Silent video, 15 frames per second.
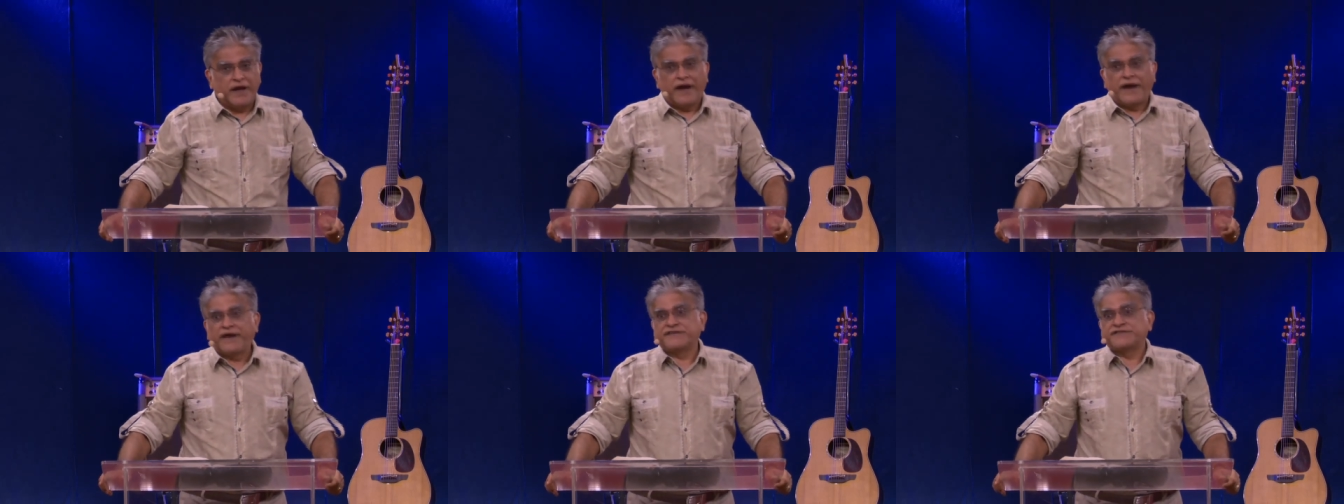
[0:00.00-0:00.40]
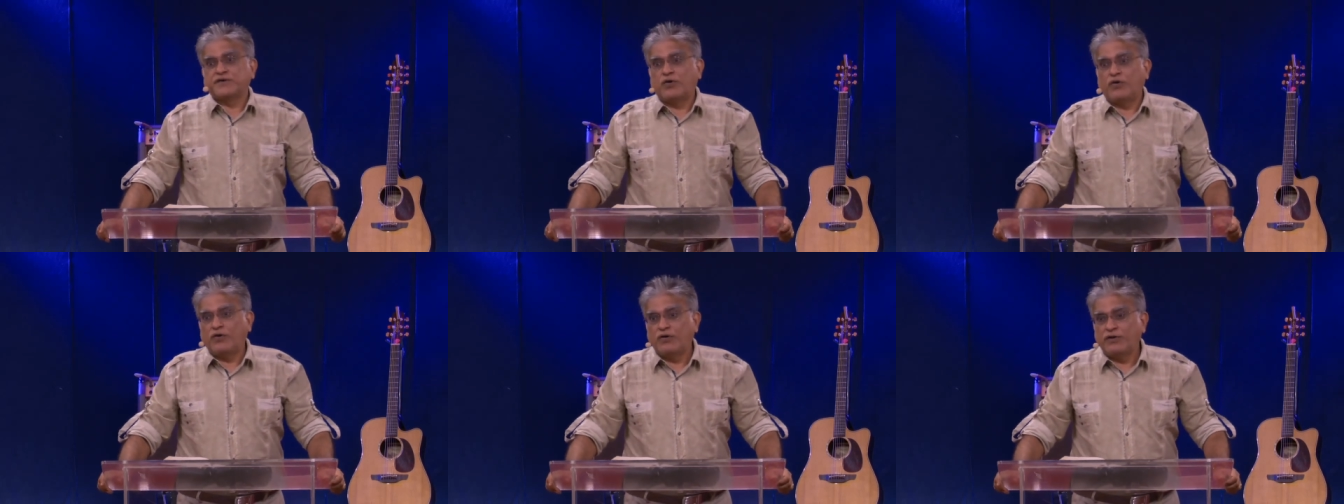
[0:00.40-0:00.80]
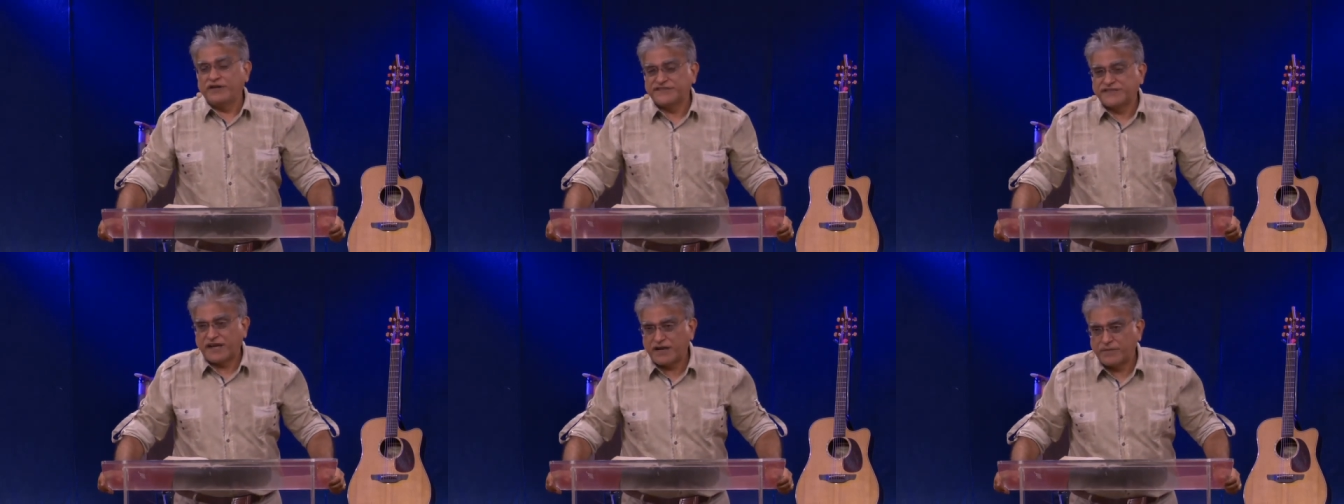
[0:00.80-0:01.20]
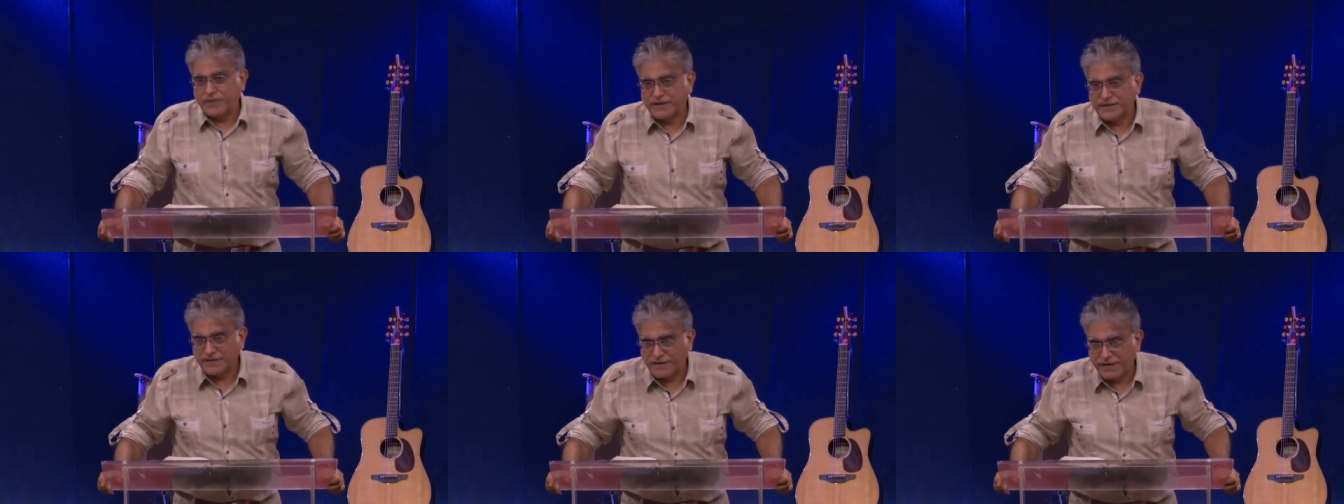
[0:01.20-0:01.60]
it's all decided
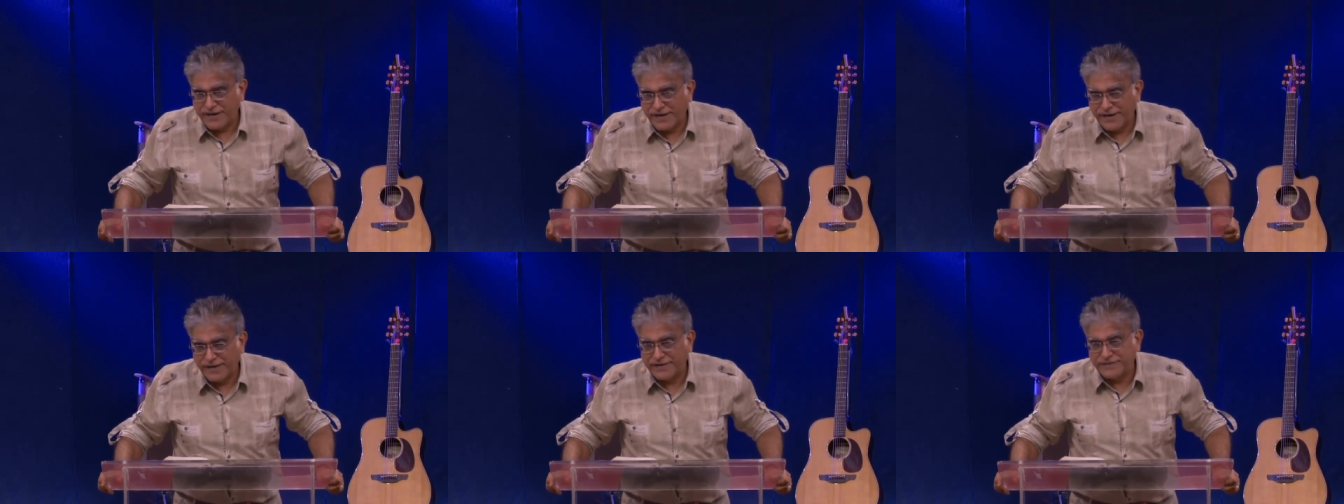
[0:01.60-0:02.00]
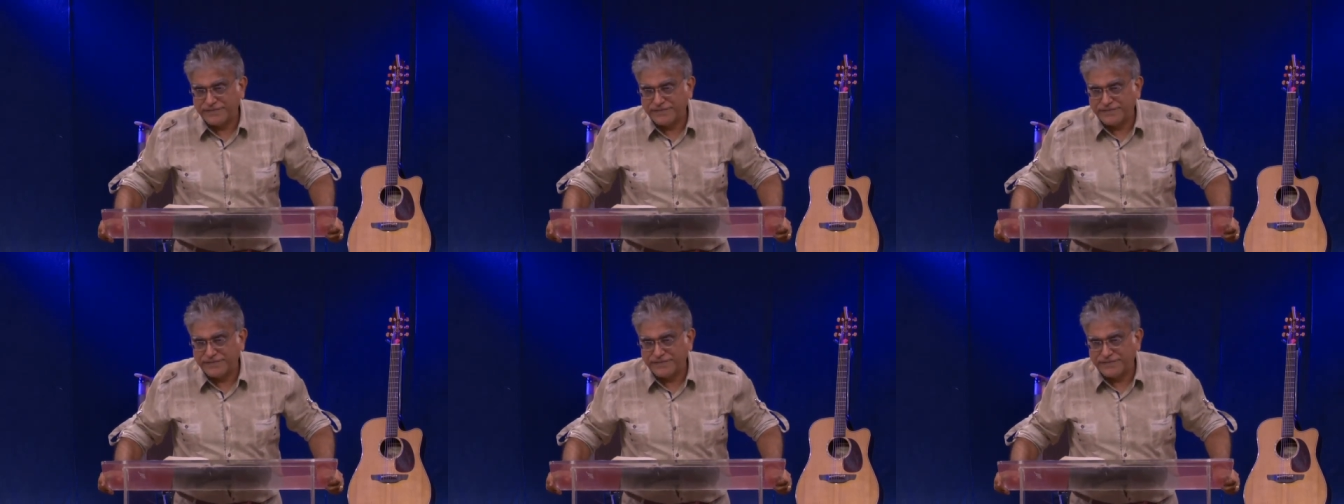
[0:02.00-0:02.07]
by the rudder.